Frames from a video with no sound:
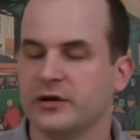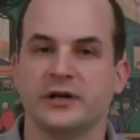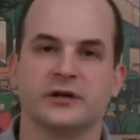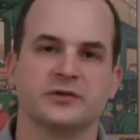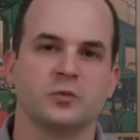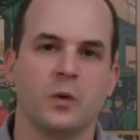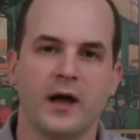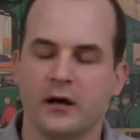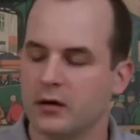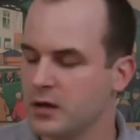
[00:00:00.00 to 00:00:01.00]
here as
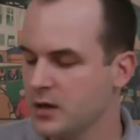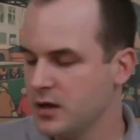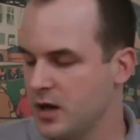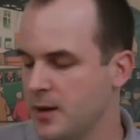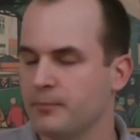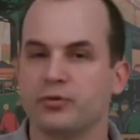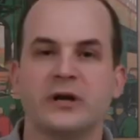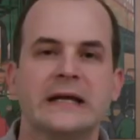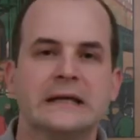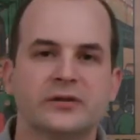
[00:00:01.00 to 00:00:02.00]
well.
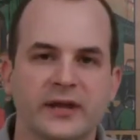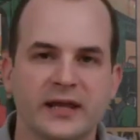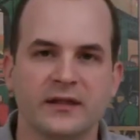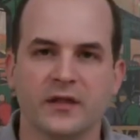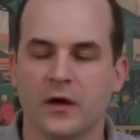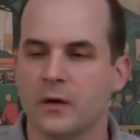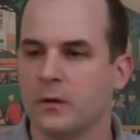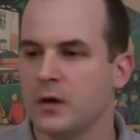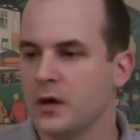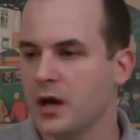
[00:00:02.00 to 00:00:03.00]
Pretty clean though.